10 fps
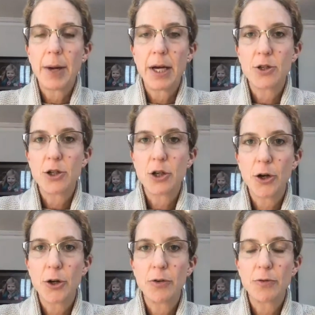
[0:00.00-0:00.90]
has
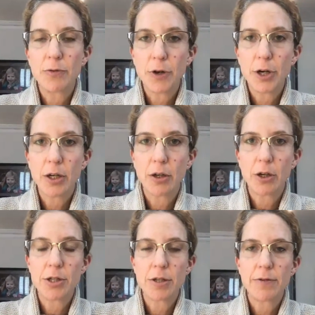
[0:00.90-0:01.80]
shown very
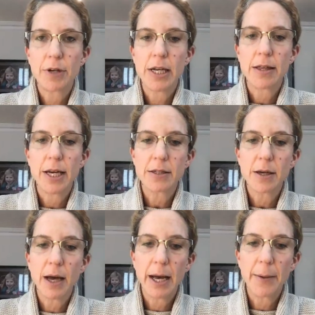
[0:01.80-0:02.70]
conclusively that
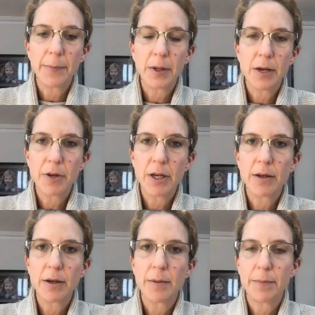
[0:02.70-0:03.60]

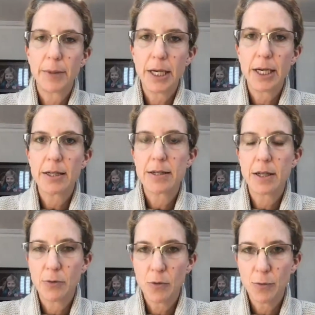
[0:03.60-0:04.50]
giving peanuts
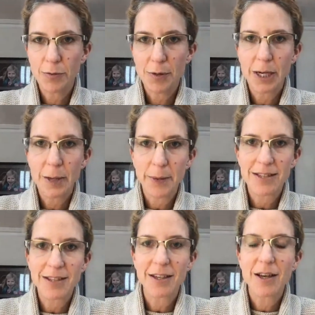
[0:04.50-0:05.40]
in the form of peanut
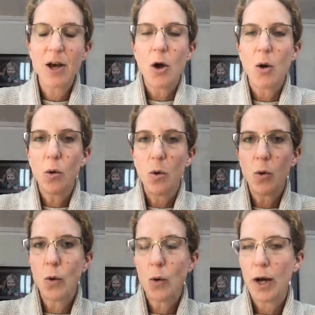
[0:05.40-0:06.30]
butter
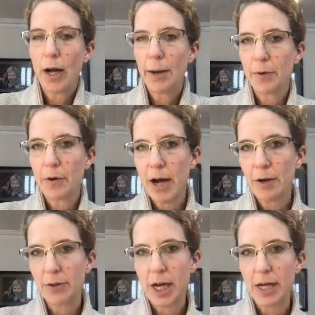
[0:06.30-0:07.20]
or
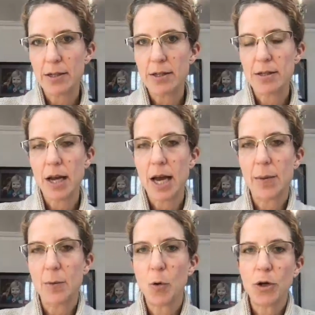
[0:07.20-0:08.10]
ground nuts,
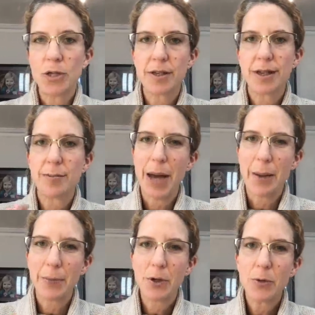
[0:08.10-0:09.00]
or you also get
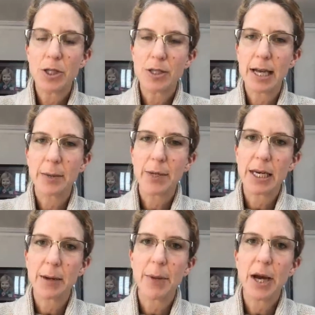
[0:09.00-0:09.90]
bamba, which is like
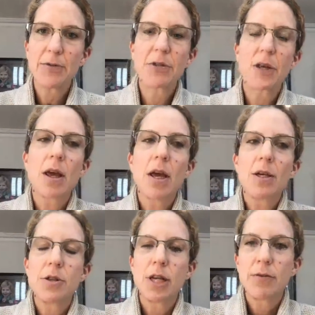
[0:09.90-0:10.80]
peanut puffs.
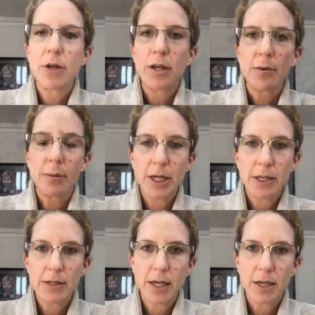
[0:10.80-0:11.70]
So giving
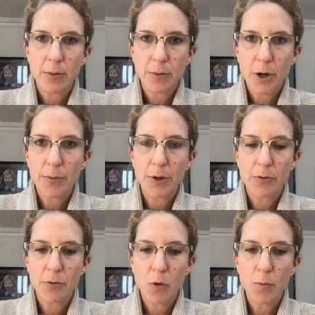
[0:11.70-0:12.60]
peanuts in an appropriate
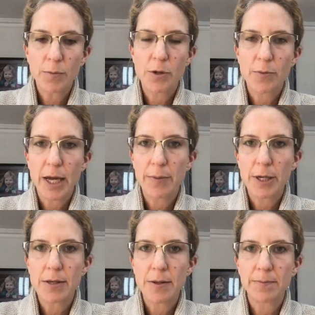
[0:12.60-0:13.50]
form to
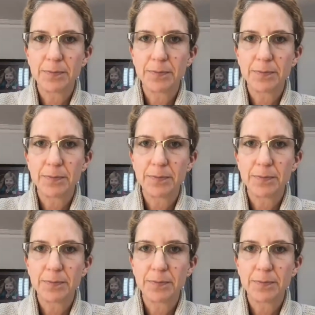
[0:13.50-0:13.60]
babies